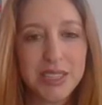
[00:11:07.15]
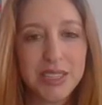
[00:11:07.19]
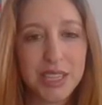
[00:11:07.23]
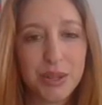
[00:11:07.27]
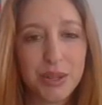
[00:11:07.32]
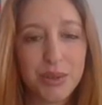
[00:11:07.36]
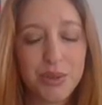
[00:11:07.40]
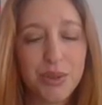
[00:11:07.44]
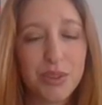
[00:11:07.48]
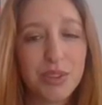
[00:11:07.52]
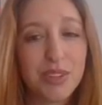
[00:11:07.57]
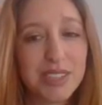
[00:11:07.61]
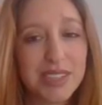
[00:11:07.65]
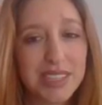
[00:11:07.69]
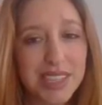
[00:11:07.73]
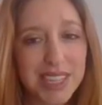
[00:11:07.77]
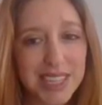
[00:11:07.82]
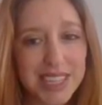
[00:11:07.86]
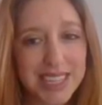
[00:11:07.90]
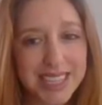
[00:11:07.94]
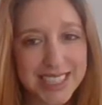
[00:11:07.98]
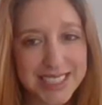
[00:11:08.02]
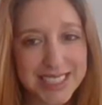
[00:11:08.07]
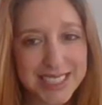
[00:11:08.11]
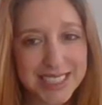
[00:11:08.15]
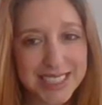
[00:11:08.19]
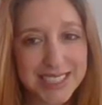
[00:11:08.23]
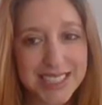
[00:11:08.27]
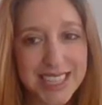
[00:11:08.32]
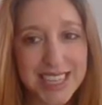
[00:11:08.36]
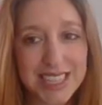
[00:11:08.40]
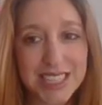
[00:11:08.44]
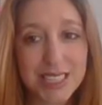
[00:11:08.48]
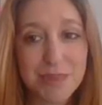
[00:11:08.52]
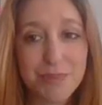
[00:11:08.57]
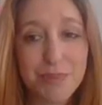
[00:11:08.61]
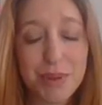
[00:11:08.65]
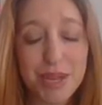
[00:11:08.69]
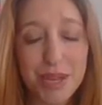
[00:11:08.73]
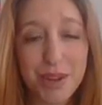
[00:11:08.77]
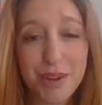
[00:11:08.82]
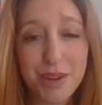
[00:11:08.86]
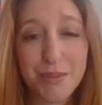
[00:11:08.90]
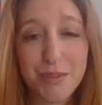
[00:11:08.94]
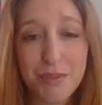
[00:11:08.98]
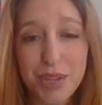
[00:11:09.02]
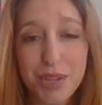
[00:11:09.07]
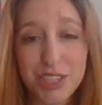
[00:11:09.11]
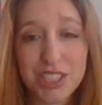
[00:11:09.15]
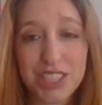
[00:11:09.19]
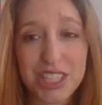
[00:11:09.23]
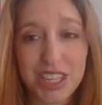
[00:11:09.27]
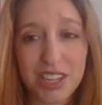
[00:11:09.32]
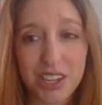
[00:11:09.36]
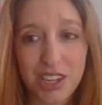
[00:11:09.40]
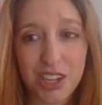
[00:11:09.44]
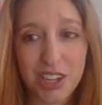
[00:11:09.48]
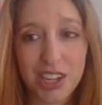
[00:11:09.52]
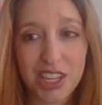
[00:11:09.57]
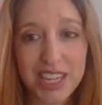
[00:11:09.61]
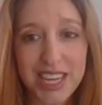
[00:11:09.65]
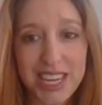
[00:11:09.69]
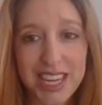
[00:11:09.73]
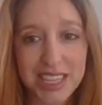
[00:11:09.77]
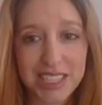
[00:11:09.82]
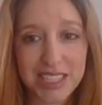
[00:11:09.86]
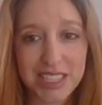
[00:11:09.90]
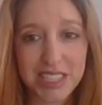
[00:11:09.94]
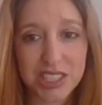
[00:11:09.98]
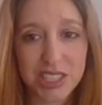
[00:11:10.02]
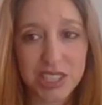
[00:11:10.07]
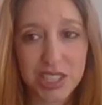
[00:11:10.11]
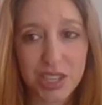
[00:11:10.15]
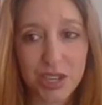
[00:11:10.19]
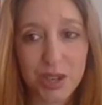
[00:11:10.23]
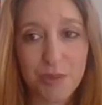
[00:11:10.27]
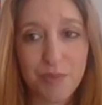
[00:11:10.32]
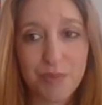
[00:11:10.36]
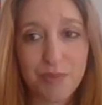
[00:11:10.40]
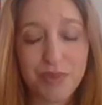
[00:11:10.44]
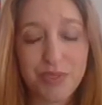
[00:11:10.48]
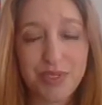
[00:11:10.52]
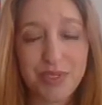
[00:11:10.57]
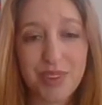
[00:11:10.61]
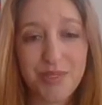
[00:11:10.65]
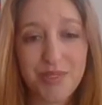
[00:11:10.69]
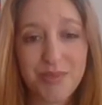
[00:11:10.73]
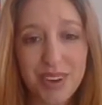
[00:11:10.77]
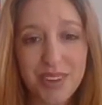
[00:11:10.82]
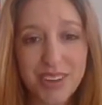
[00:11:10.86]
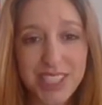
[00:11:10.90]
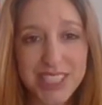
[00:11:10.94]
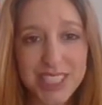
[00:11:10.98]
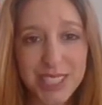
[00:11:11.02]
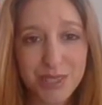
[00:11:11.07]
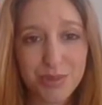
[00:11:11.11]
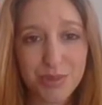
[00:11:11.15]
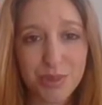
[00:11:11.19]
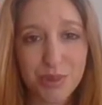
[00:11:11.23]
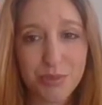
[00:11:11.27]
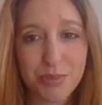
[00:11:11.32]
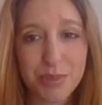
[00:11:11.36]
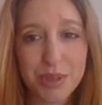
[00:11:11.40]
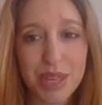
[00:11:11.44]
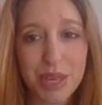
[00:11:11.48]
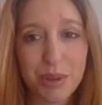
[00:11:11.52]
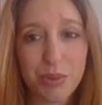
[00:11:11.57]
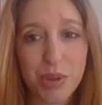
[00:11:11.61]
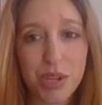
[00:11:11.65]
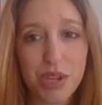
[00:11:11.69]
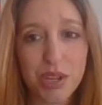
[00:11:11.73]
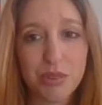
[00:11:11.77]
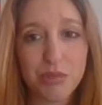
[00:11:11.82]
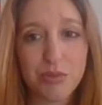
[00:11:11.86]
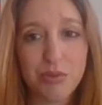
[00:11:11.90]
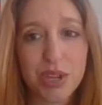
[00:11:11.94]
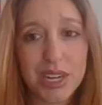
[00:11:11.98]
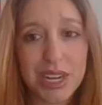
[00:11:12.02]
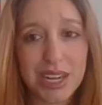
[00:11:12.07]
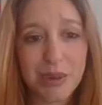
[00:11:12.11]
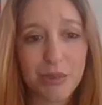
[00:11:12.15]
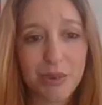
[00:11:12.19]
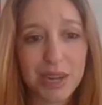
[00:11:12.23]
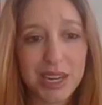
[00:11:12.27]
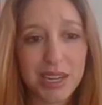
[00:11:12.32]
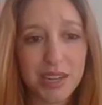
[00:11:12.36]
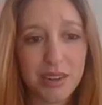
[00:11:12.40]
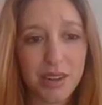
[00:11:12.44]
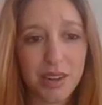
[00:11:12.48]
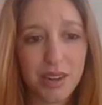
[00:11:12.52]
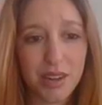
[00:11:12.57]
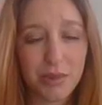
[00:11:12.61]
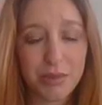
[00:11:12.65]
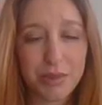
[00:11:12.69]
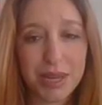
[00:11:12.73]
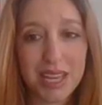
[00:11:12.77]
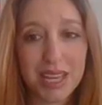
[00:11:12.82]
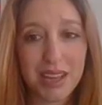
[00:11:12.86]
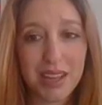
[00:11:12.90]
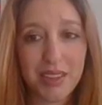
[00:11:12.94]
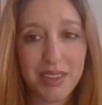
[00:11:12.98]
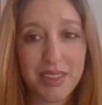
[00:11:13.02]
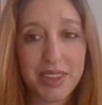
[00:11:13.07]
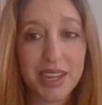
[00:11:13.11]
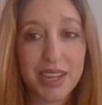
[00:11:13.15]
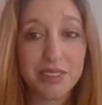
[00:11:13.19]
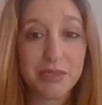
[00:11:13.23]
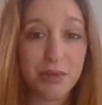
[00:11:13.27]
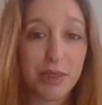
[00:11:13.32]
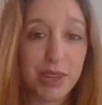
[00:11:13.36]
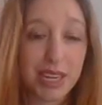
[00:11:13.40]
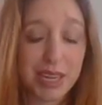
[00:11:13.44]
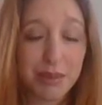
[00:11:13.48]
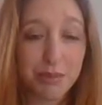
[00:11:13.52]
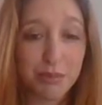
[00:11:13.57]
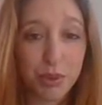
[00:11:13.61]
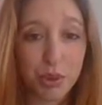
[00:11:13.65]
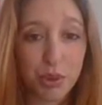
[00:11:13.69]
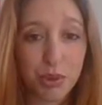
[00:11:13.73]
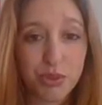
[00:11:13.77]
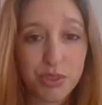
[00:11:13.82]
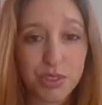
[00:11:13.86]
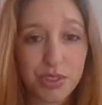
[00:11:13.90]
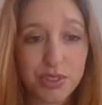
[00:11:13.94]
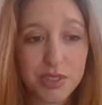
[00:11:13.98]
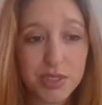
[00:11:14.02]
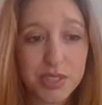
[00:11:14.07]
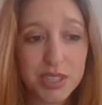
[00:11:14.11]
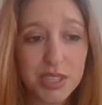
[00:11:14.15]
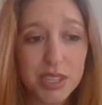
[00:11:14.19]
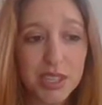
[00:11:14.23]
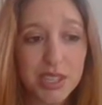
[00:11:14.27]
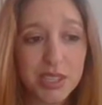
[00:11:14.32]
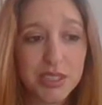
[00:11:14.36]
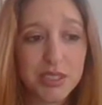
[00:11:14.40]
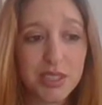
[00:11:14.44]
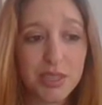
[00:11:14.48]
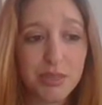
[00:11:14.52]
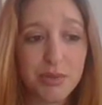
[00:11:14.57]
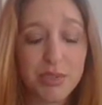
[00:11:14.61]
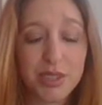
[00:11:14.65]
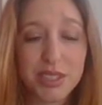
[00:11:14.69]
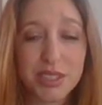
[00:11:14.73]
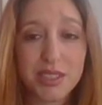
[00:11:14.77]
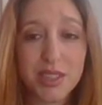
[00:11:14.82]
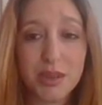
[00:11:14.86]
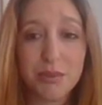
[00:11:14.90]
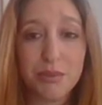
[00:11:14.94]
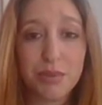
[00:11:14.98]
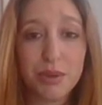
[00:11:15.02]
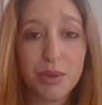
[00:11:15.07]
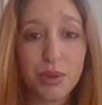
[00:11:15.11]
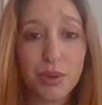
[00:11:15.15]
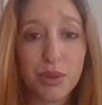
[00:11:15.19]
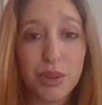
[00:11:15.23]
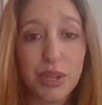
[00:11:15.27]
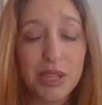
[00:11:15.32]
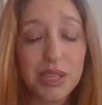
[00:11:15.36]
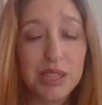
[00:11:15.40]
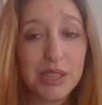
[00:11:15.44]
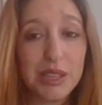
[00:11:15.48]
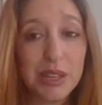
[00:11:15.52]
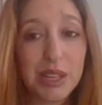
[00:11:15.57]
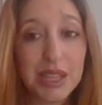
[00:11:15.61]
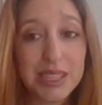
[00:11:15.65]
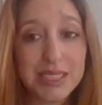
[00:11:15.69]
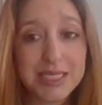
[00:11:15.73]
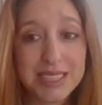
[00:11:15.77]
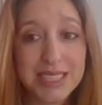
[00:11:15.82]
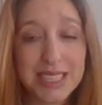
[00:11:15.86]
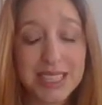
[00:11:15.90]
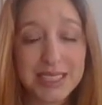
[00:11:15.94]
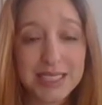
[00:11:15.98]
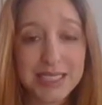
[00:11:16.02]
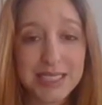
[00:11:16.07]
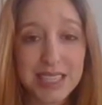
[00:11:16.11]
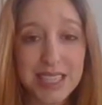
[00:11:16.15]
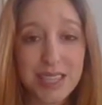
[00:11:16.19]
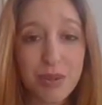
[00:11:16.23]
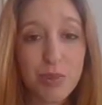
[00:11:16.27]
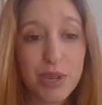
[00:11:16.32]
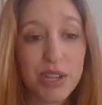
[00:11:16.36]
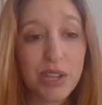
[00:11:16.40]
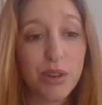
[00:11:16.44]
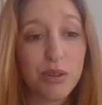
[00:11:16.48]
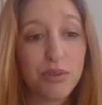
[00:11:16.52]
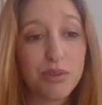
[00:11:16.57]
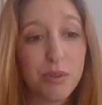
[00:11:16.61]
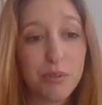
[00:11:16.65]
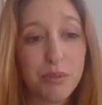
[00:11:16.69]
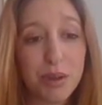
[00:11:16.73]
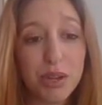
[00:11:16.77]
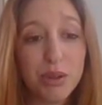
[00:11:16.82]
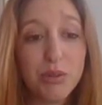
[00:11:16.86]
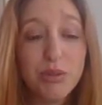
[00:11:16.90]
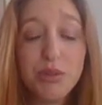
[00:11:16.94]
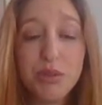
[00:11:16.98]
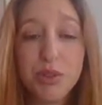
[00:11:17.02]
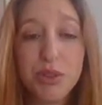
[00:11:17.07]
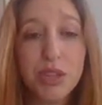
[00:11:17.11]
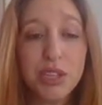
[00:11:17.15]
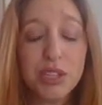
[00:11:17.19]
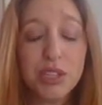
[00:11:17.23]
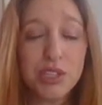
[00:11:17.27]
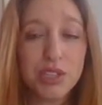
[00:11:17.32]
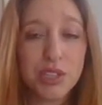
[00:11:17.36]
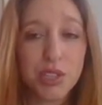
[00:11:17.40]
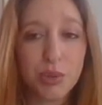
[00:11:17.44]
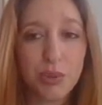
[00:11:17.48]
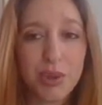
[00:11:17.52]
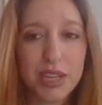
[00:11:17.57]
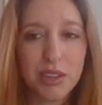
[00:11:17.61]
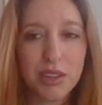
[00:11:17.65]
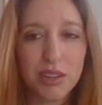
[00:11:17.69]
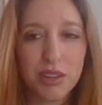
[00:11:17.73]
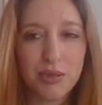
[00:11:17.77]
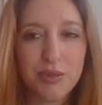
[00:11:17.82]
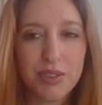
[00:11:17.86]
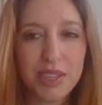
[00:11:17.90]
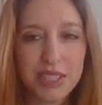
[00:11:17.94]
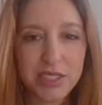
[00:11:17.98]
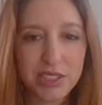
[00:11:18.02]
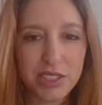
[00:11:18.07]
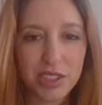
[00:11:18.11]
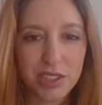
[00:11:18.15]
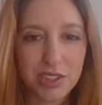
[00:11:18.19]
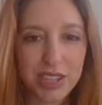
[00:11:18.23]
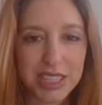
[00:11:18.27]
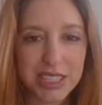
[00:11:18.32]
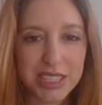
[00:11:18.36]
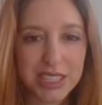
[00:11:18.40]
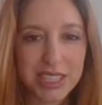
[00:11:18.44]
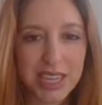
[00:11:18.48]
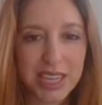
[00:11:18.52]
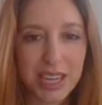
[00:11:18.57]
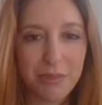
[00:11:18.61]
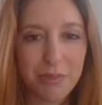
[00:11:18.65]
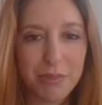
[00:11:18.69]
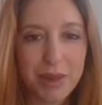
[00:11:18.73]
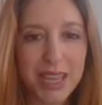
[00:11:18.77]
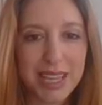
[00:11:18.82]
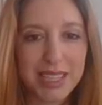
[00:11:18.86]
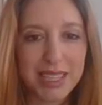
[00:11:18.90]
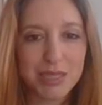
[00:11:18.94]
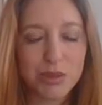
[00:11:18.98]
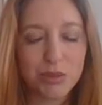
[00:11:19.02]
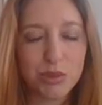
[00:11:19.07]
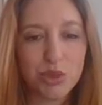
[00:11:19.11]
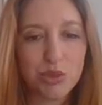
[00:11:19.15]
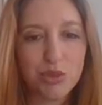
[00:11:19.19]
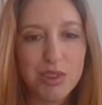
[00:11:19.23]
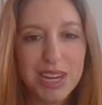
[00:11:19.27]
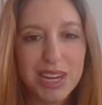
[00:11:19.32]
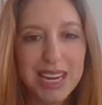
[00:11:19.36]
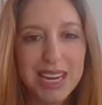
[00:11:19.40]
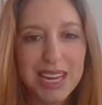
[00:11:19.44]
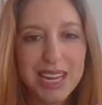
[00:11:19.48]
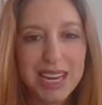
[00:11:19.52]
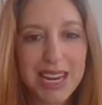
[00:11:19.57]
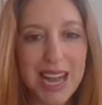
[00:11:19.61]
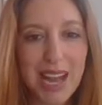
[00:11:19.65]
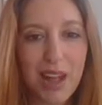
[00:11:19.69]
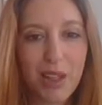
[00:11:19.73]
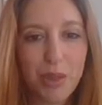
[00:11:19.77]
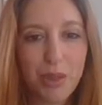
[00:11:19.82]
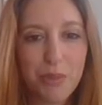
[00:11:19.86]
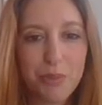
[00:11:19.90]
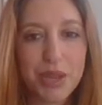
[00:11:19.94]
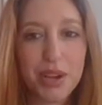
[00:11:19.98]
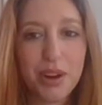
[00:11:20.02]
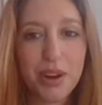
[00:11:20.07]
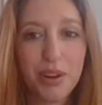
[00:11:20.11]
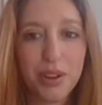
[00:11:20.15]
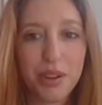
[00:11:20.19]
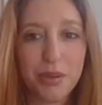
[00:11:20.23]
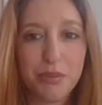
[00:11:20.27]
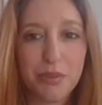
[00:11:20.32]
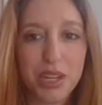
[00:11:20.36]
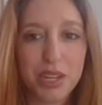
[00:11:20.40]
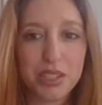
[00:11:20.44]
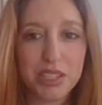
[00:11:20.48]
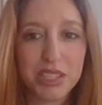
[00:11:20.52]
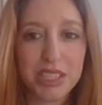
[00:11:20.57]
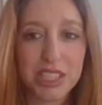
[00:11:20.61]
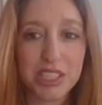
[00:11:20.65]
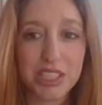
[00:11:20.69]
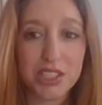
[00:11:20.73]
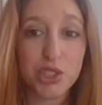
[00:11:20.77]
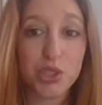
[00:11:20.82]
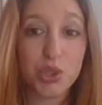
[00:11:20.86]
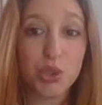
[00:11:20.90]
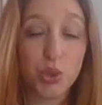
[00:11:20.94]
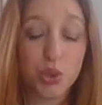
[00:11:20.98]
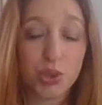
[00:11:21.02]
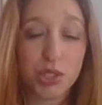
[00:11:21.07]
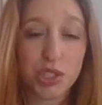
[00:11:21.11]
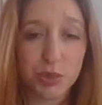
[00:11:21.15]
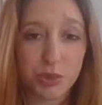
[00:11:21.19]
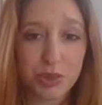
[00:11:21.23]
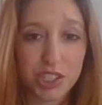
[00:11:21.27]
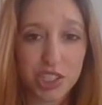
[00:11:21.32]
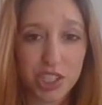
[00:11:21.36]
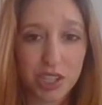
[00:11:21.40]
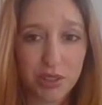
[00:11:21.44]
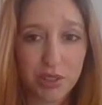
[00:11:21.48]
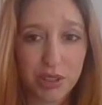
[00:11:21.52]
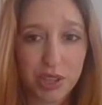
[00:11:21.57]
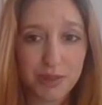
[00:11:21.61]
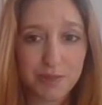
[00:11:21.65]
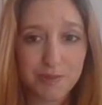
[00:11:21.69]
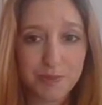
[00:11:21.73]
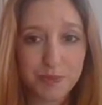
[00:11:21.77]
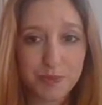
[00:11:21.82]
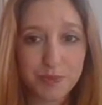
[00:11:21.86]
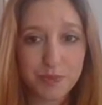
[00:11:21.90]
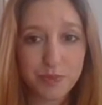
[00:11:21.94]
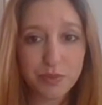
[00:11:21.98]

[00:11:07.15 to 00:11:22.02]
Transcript: So, like I just said, PR and marketing are connected though. They're very different, but they work really well in harmony, and that's really important. So, for example, at CNC, we offer both. So, we can offer integrated campaigns, which really allow the PR and the marketing to talk to each other.